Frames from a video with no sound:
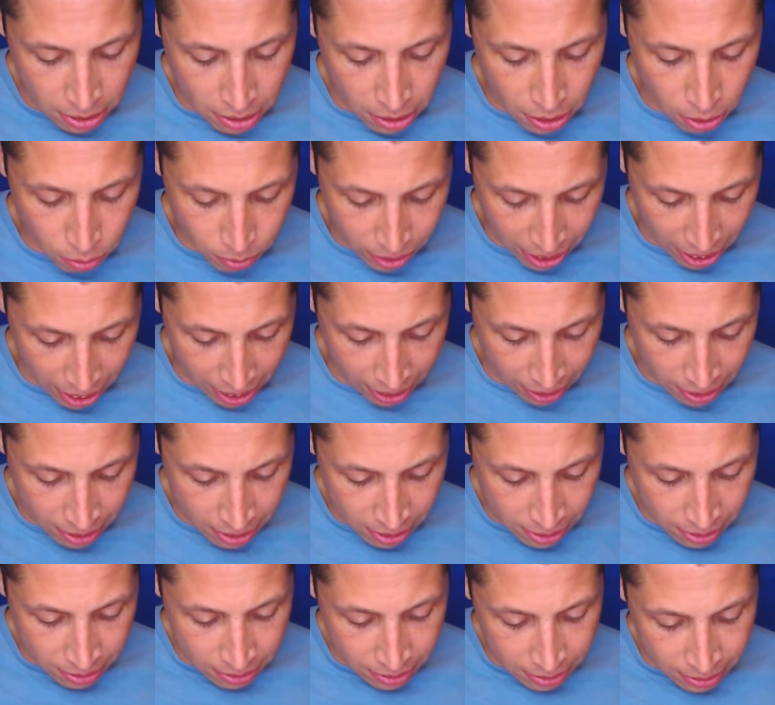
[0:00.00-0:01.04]
Okay,
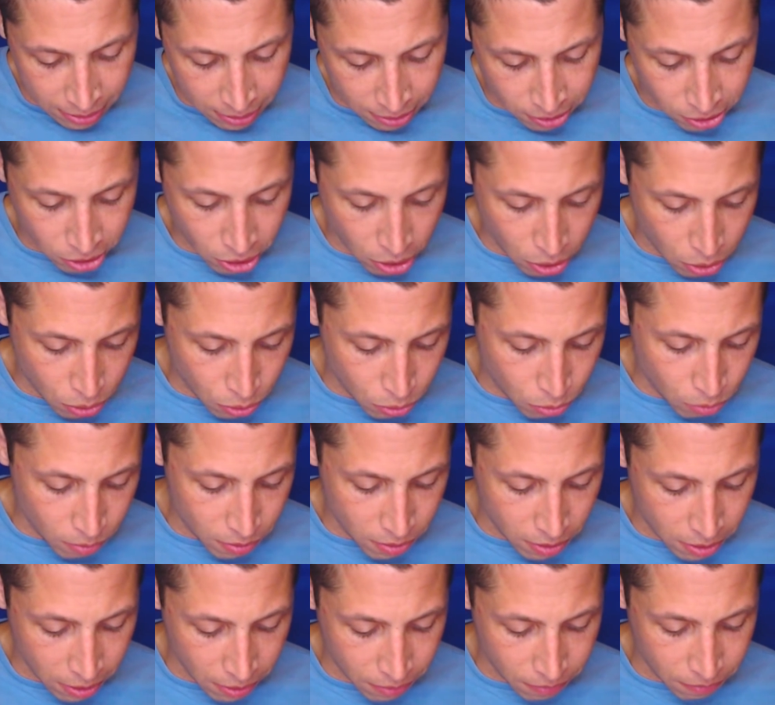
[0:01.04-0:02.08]
so
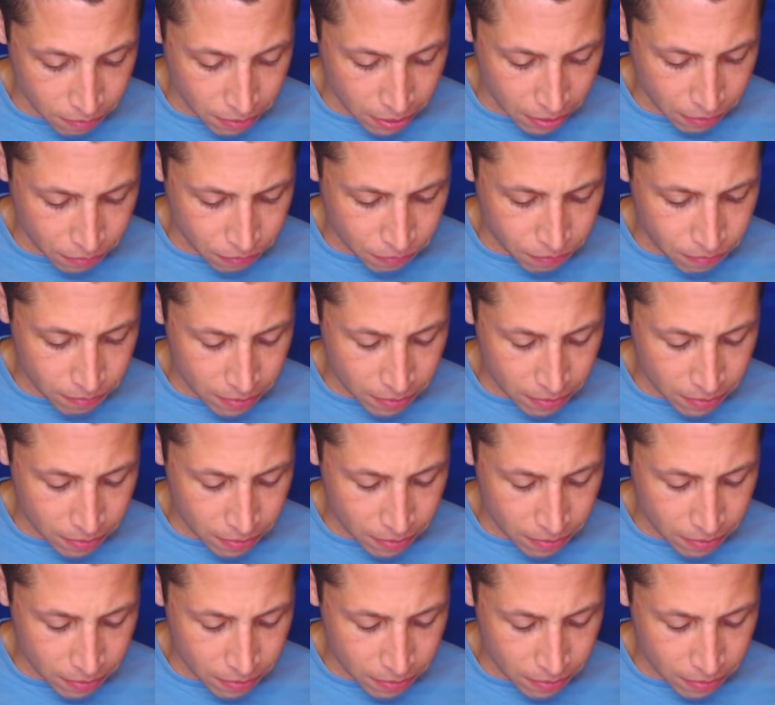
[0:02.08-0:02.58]
the the